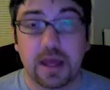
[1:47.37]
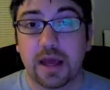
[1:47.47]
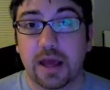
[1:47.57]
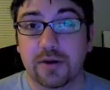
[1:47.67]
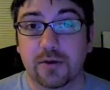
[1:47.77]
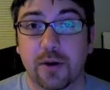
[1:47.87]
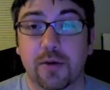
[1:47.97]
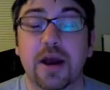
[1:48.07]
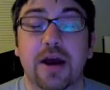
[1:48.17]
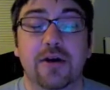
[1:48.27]
End
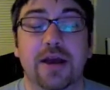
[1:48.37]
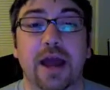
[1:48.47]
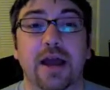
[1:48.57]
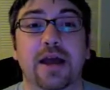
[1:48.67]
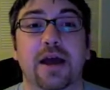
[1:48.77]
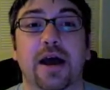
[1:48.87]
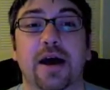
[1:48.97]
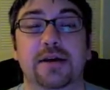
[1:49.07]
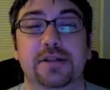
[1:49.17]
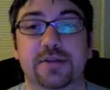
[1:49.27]
quote. Okay,
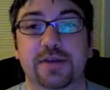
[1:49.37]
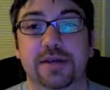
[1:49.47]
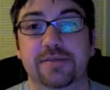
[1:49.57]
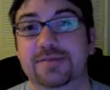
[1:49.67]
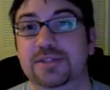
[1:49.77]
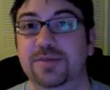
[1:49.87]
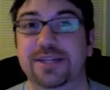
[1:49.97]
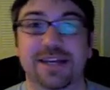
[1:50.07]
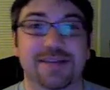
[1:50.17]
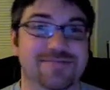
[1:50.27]
Jimmy
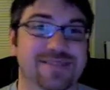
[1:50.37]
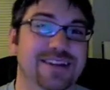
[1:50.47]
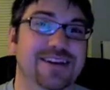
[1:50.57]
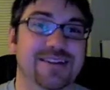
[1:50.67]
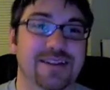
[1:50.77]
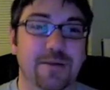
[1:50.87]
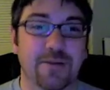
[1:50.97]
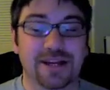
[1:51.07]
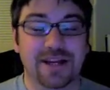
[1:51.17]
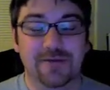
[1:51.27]
D, here, let me
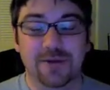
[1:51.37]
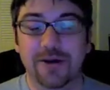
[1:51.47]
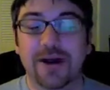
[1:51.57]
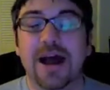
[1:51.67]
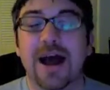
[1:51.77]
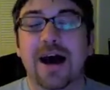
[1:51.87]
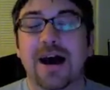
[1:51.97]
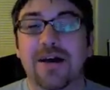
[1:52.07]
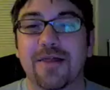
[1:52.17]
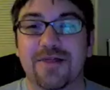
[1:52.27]
break it down for you.
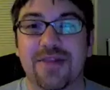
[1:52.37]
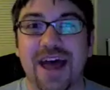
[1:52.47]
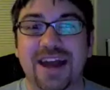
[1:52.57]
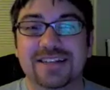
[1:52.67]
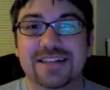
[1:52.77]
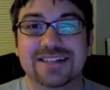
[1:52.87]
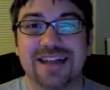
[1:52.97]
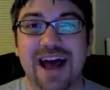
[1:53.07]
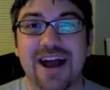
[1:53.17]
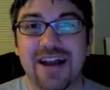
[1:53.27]
That is a
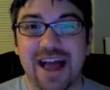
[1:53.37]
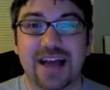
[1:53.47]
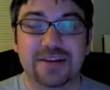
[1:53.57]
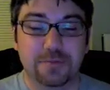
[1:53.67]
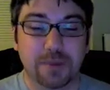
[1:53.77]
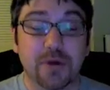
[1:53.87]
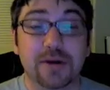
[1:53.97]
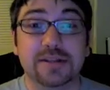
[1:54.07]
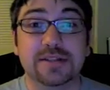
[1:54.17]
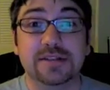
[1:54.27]
tired-ass,
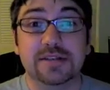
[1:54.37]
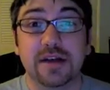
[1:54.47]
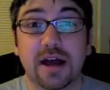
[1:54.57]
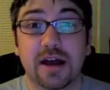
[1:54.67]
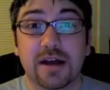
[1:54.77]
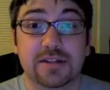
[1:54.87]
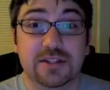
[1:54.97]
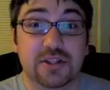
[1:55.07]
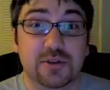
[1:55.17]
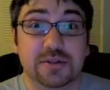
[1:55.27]
bogus
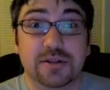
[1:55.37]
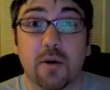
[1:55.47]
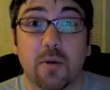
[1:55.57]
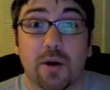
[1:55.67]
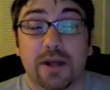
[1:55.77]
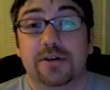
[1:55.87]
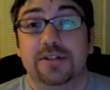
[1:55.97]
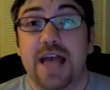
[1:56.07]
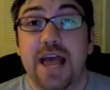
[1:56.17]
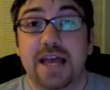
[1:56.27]
excuse. What you're
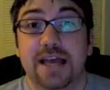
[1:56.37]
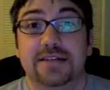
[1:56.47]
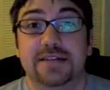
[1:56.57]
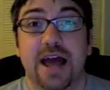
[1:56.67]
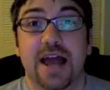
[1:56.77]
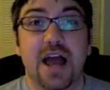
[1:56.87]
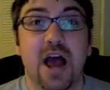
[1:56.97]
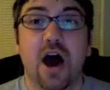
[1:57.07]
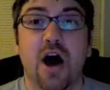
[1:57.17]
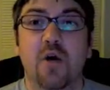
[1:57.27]
saying is that,
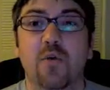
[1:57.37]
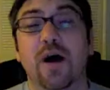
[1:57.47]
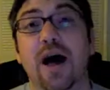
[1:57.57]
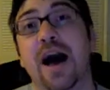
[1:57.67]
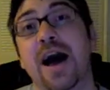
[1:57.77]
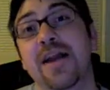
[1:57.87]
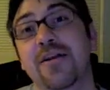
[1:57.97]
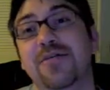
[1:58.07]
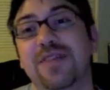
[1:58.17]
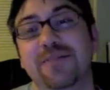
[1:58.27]
oh, well, I
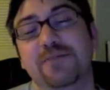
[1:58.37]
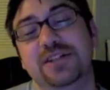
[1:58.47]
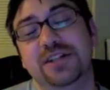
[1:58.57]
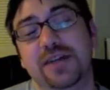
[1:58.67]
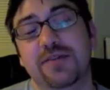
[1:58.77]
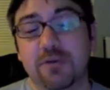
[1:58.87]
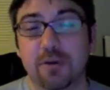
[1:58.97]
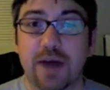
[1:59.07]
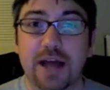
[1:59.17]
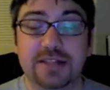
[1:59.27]
don't think we should give
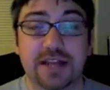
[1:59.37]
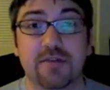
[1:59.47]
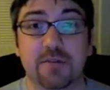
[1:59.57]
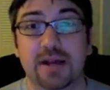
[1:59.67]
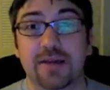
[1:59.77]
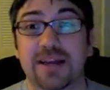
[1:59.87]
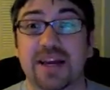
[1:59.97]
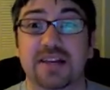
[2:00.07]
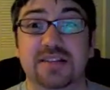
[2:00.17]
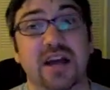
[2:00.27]
equal rights to everybody
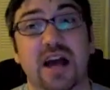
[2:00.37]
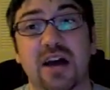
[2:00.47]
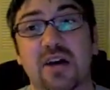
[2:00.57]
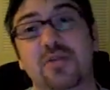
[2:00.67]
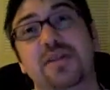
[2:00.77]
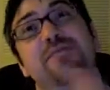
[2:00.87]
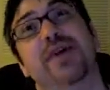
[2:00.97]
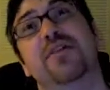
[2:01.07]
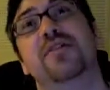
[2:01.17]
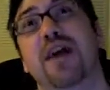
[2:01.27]
because, oh, the
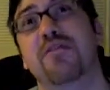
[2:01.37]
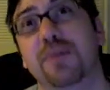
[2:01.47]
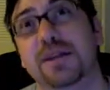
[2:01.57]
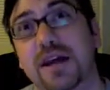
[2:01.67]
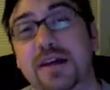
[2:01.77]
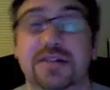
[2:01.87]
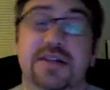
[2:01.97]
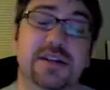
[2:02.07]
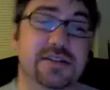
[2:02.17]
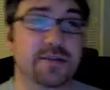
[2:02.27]
federal government doesn't
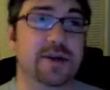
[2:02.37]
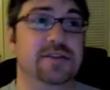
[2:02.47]
and some other